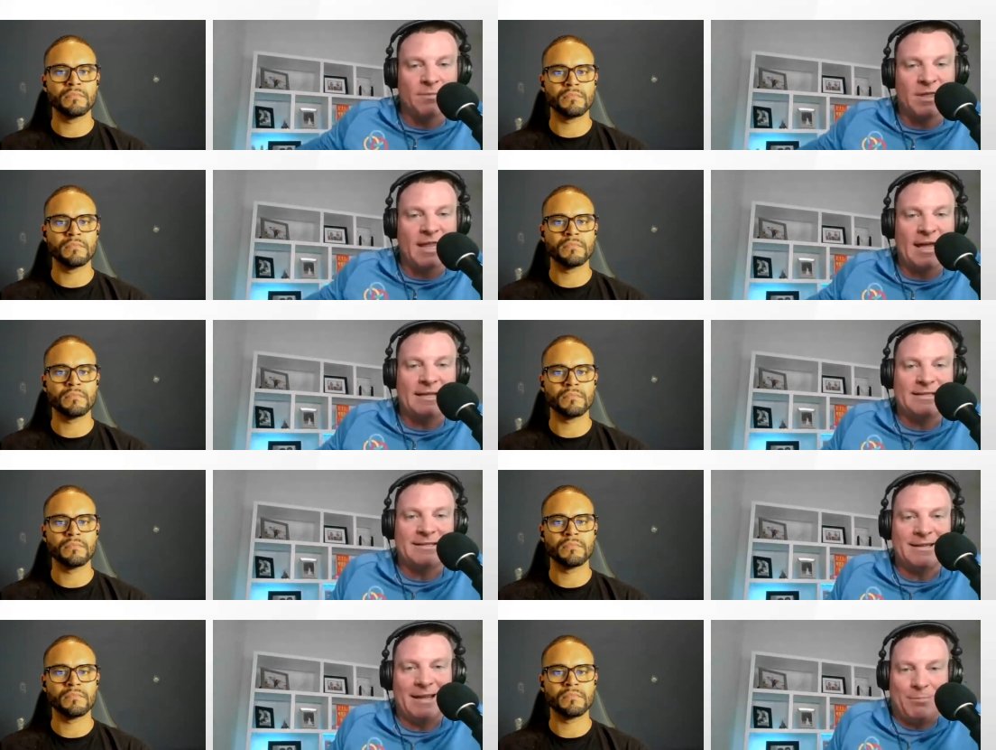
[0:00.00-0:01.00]
Speaker 1: something that
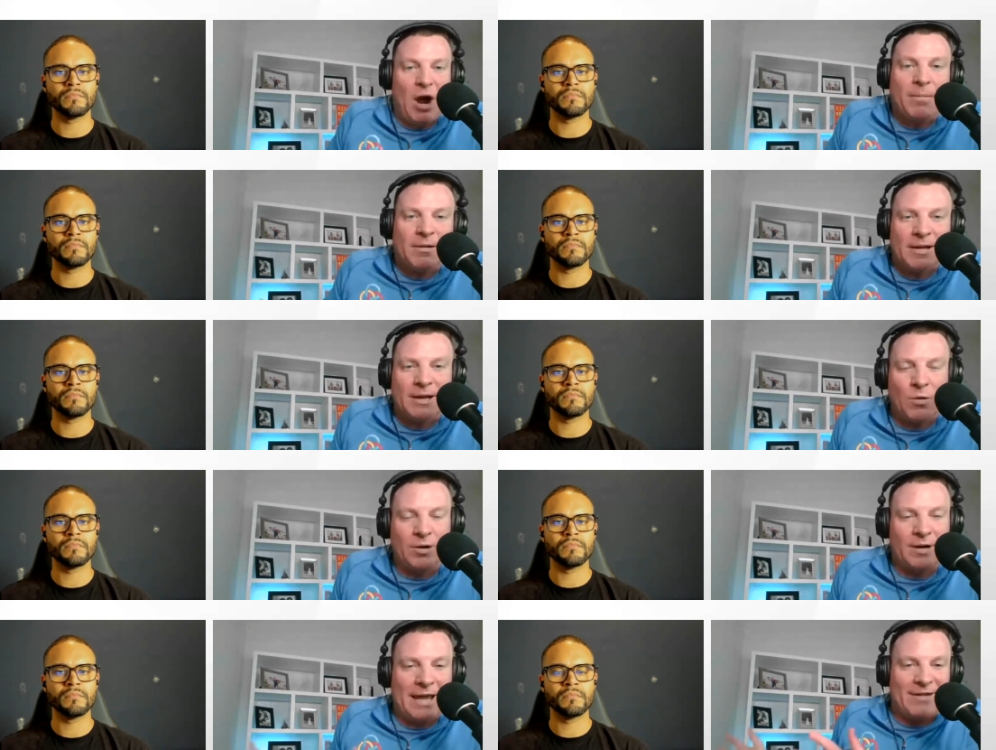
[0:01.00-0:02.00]
probably
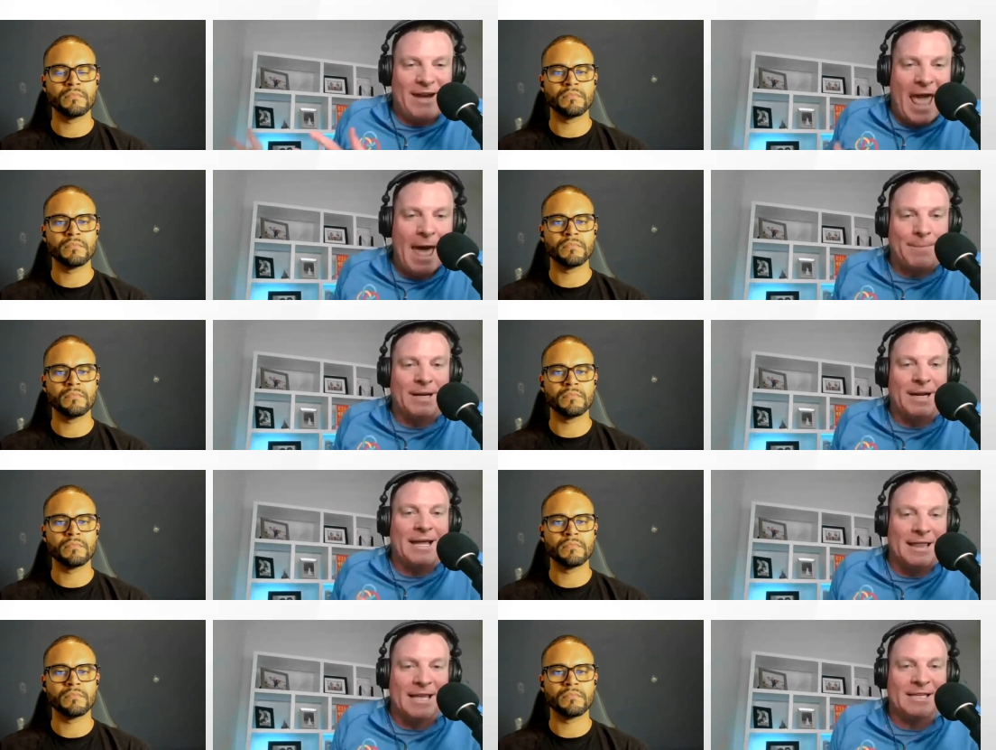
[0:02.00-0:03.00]
wouldn't even happen
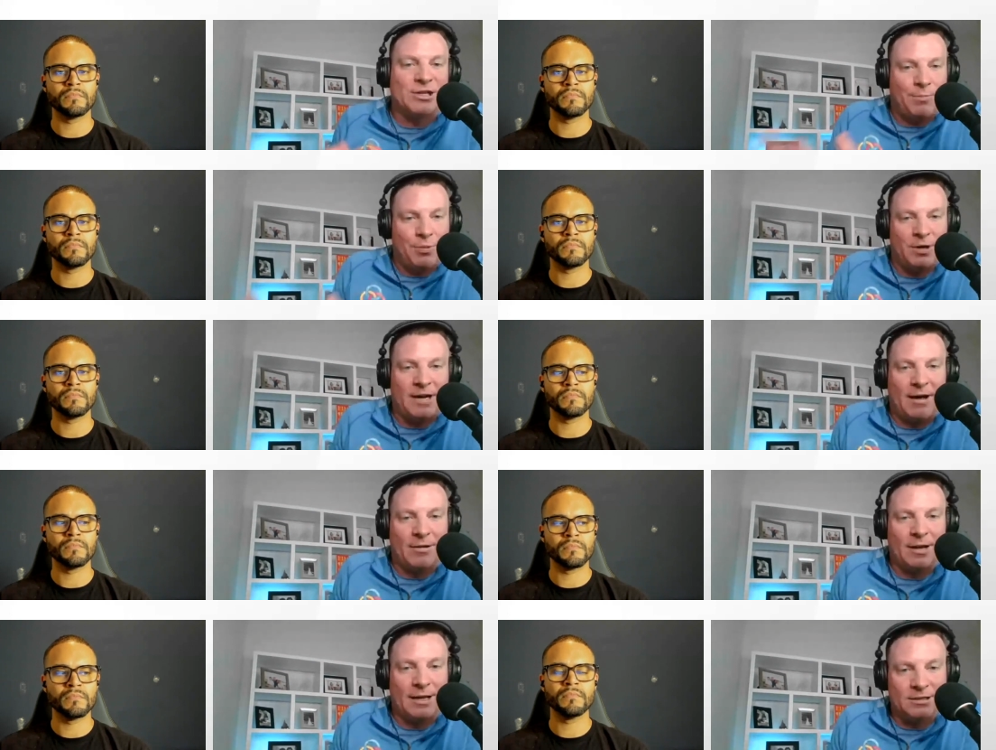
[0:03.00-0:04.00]
unless you put it
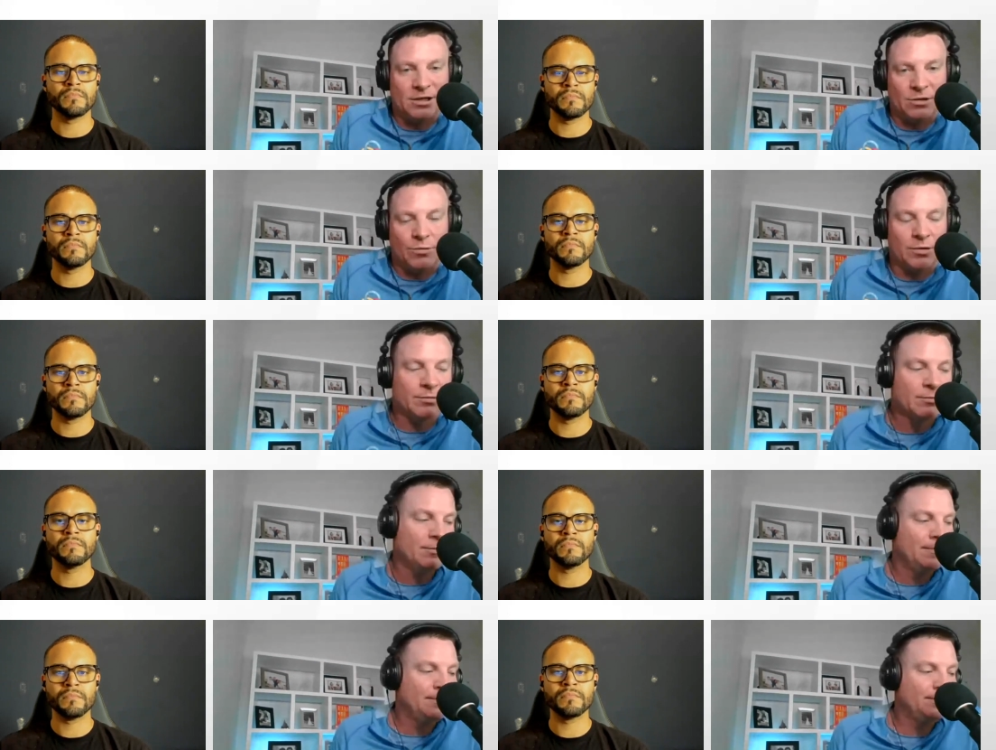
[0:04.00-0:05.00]
out into the world.
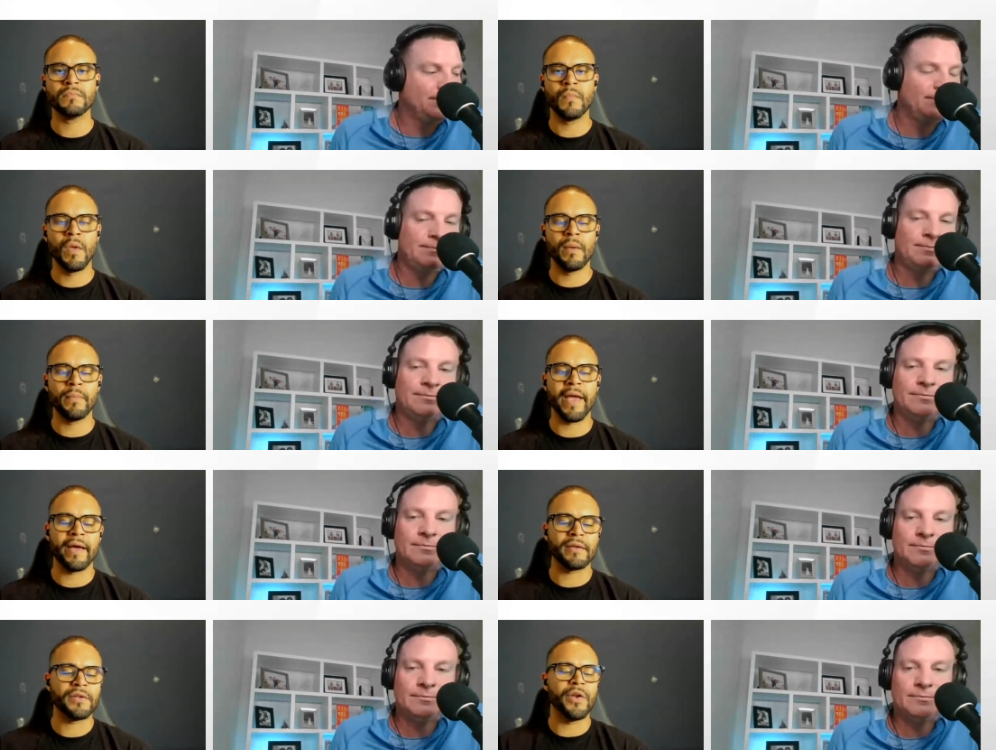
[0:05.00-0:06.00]

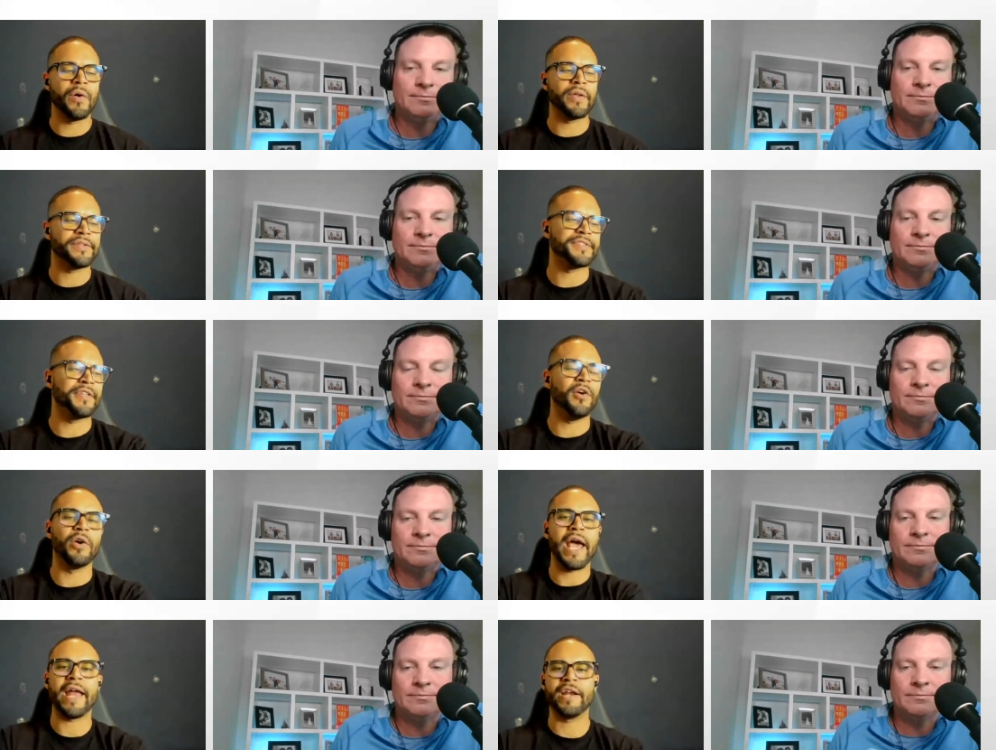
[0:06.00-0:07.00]
Speaker 2: Yeah, you know, it's the
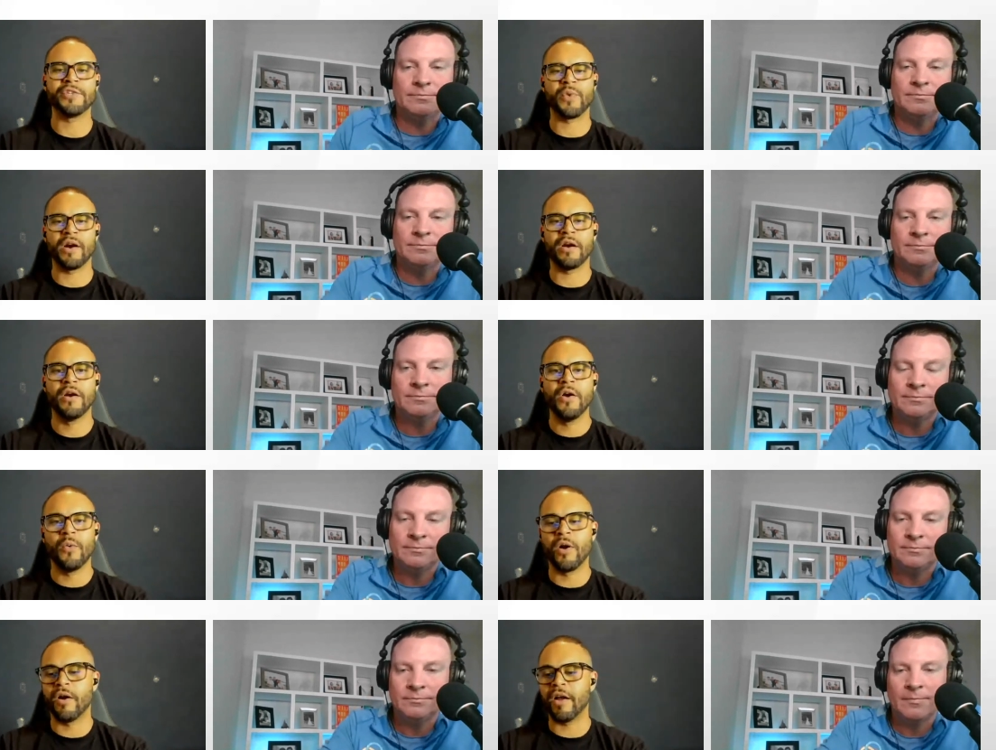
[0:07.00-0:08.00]
old adage where
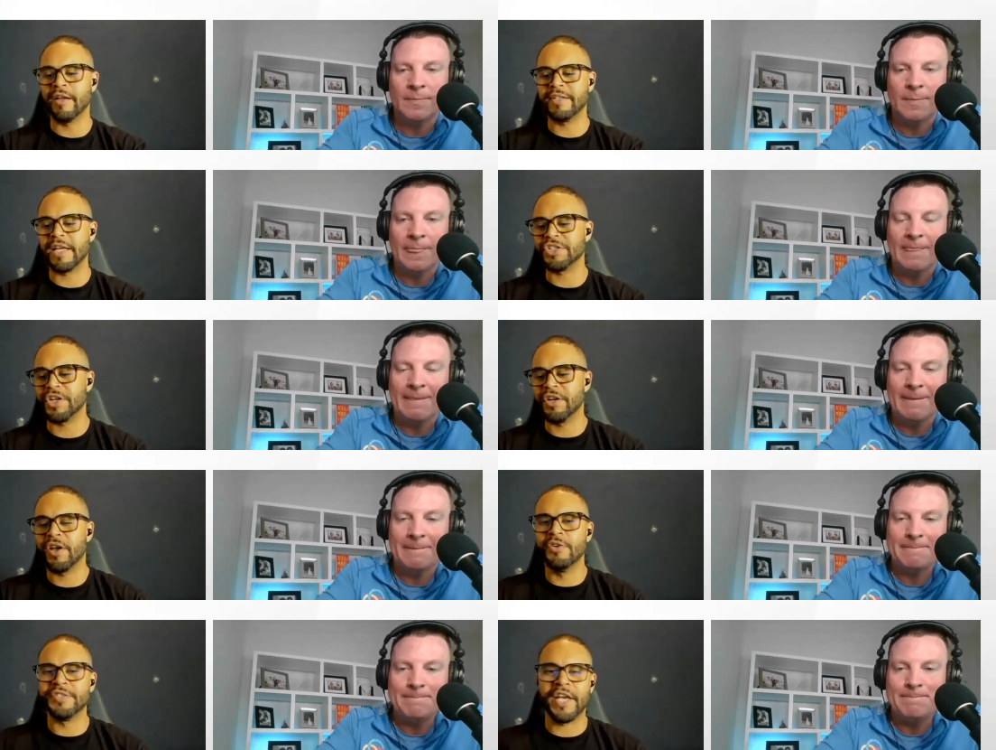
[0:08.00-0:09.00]
where
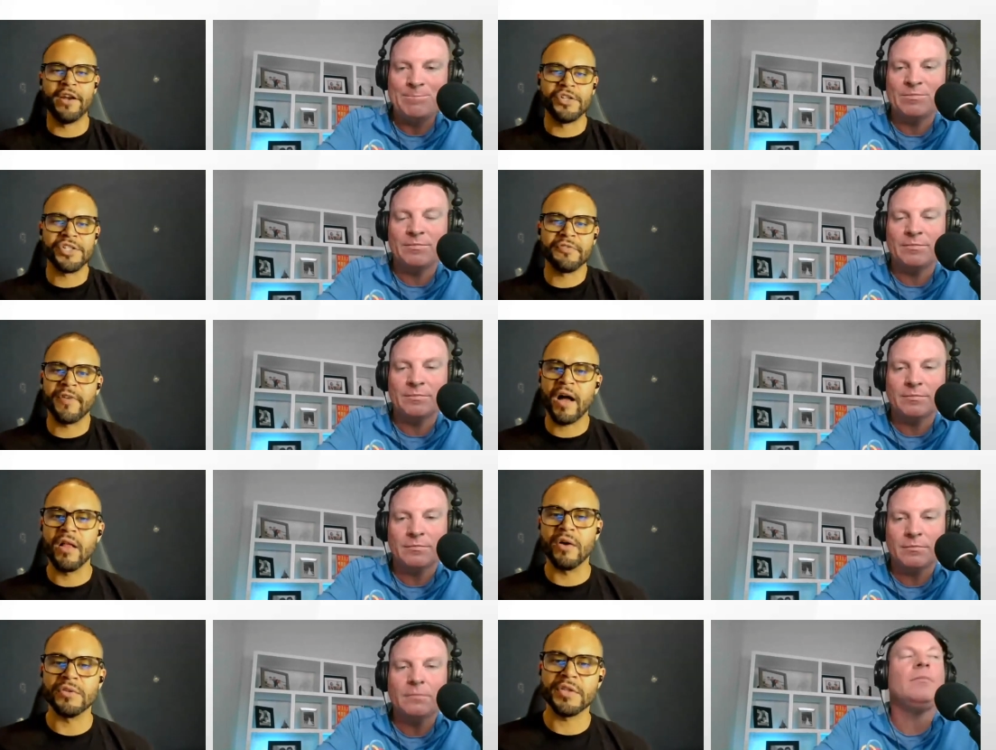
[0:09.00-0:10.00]
attention goes, energy
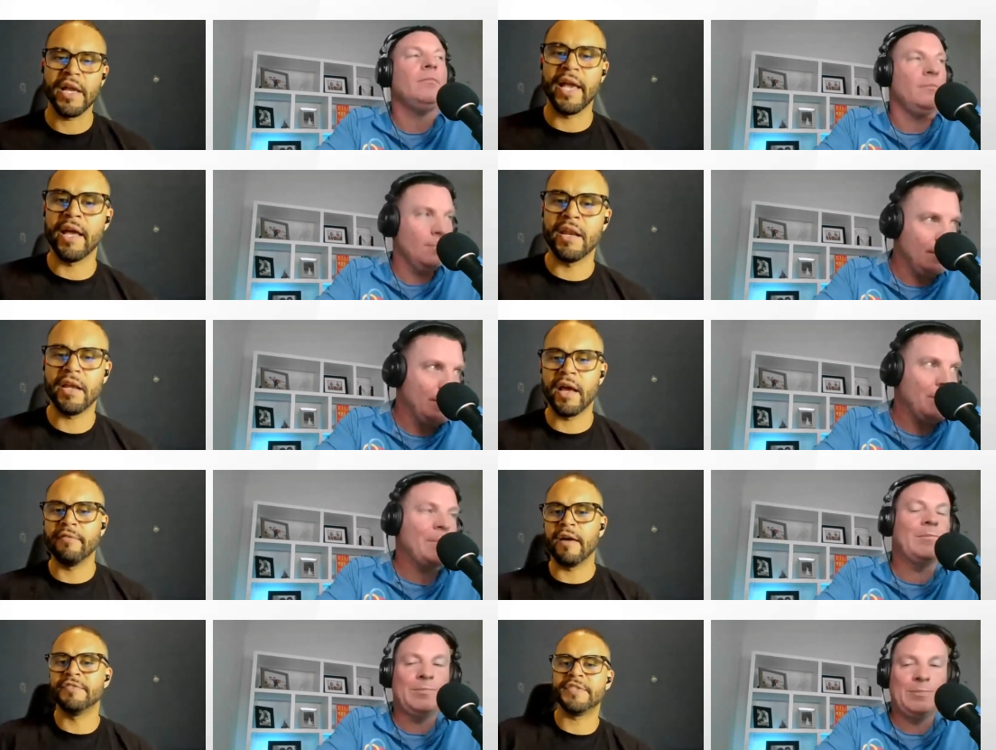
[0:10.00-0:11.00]
follows, and hmm.
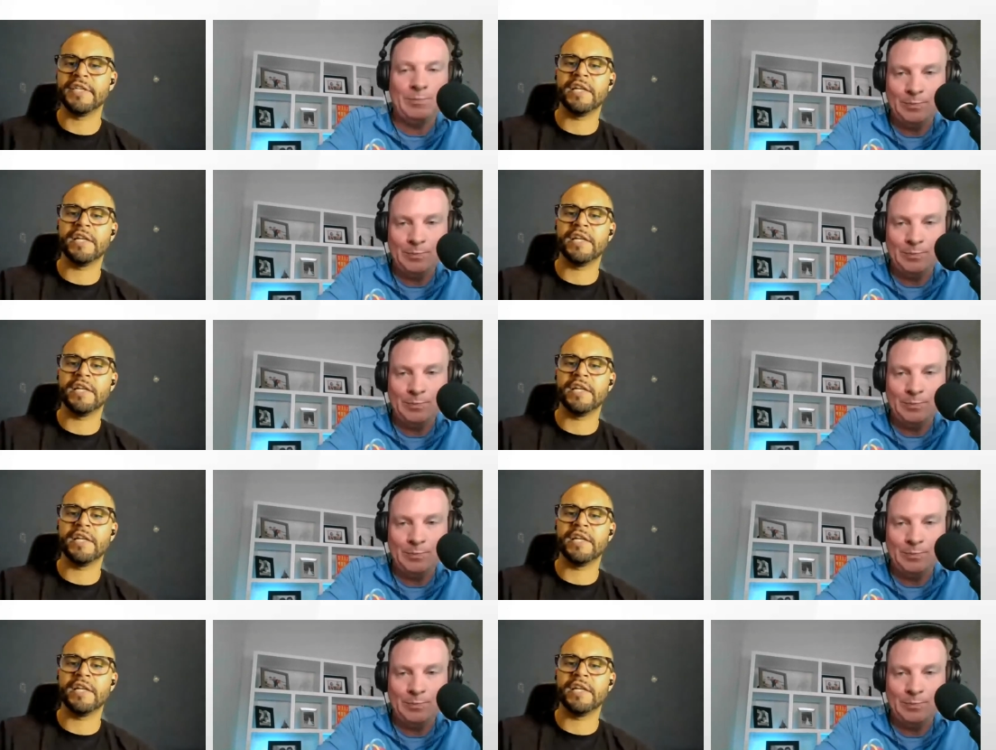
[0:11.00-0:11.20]
I've, I've